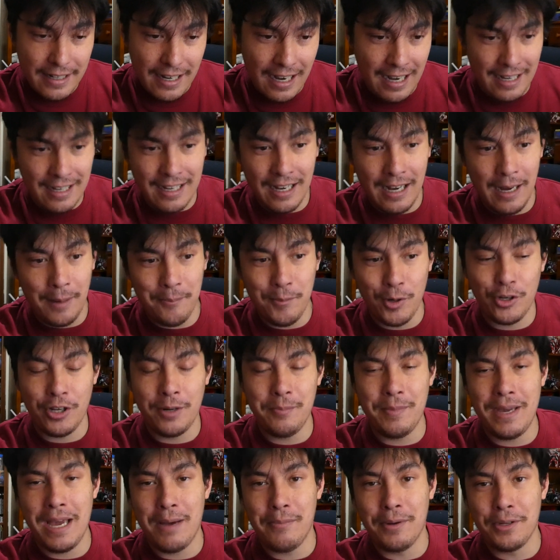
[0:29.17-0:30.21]
I'm not going to
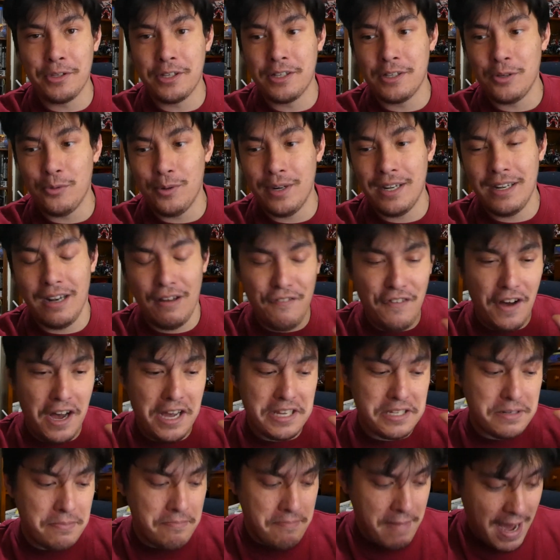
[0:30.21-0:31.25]
be able to do it in a
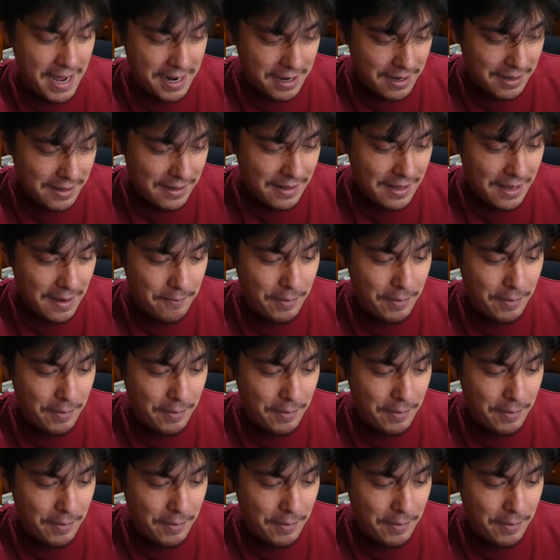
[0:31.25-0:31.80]
fast manner,